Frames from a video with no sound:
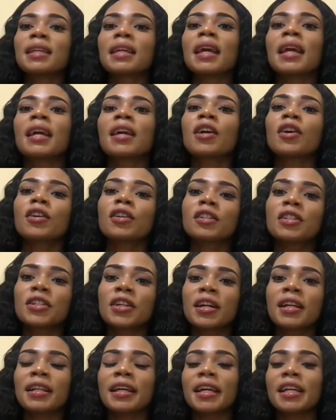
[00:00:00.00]
to gain
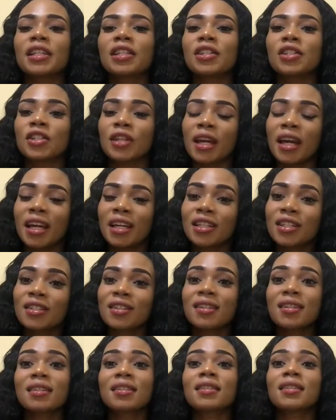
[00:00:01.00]
cultural
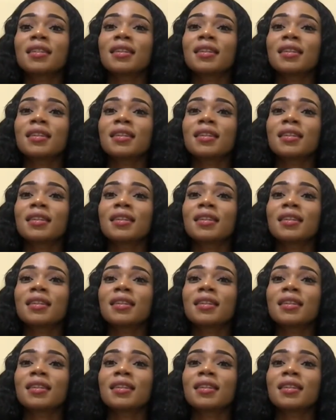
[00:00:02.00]
exchange,